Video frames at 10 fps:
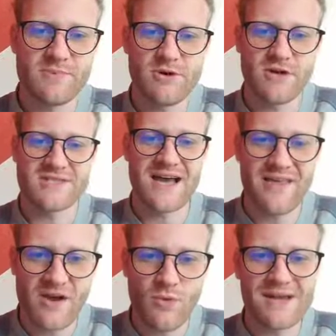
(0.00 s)
because
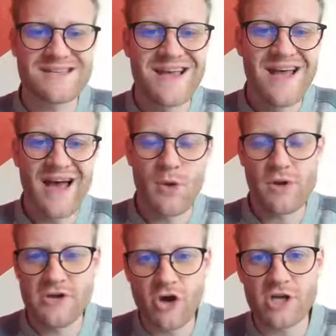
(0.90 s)
otherwise I
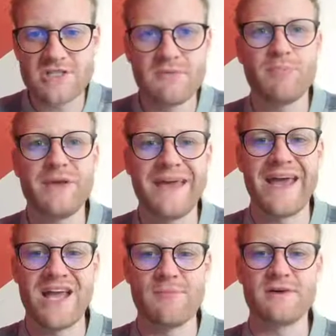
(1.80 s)
will not be
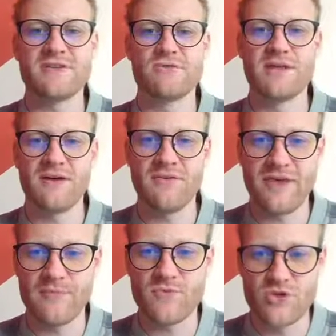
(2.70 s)
able to give
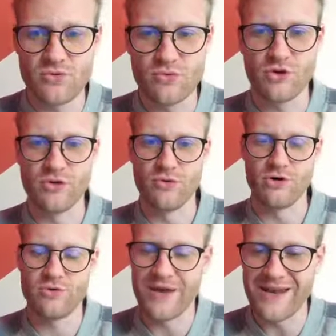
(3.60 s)
them to you
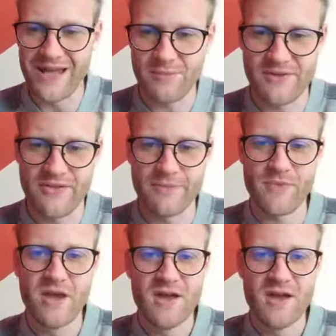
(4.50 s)
or to enable them.